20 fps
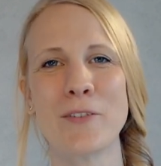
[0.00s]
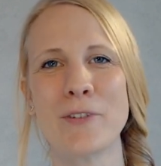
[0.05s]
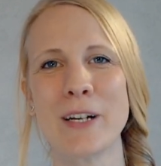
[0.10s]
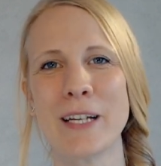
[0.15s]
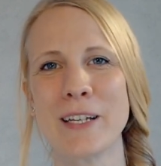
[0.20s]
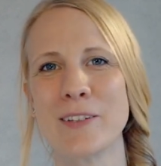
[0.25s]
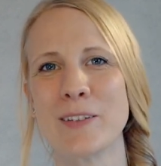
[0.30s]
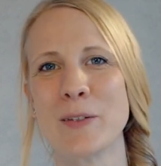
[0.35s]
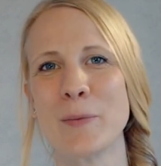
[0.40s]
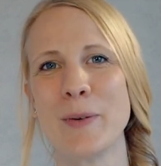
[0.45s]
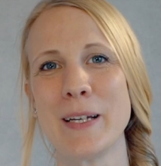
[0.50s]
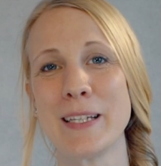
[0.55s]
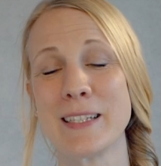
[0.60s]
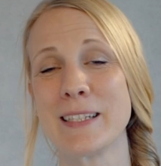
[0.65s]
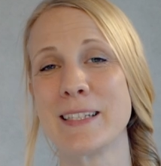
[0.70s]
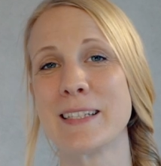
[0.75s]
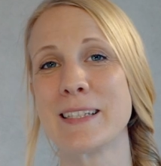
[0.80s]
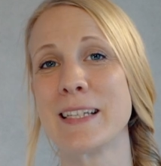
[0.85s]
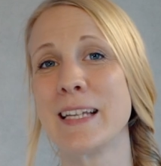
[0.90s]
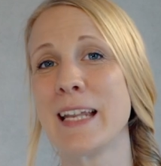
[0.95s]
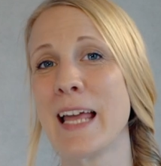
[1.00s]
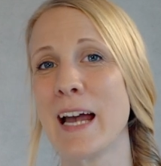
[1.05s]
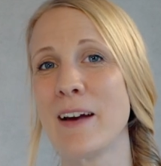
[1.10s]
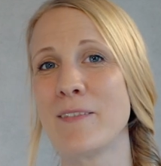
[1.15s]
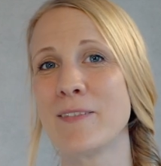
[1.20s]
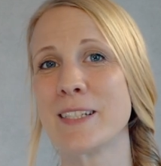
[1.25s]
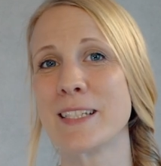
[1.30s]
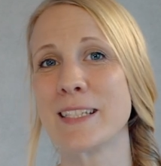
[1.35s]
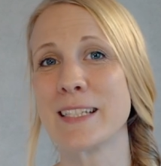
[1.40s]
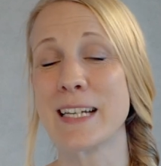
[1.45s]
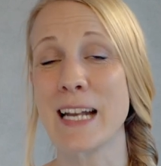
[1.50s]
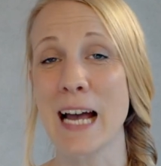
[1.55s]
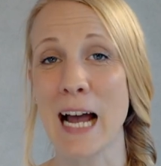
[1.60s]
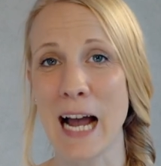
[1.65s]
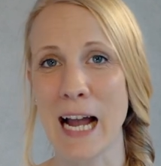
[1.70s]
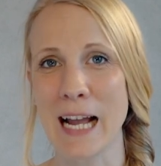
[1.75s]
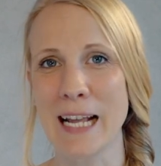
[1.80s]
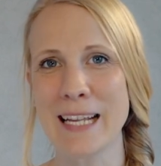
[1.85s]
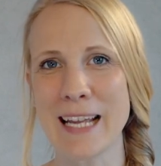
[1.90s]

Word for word: regular basis and haven't said hi